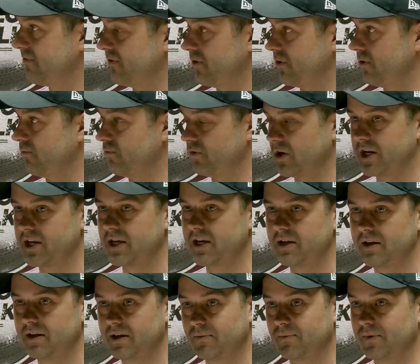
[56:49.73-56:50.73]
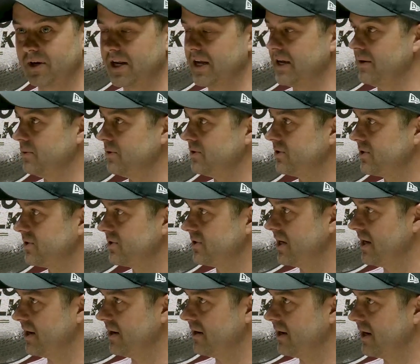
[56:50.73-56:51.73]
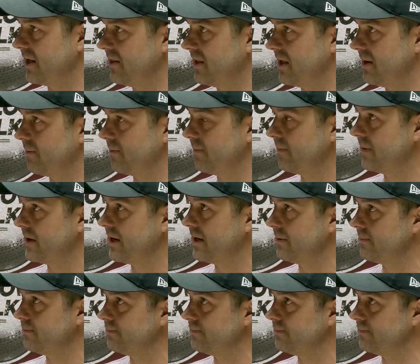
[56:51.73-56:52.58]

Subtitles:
for Ricky when he was, and then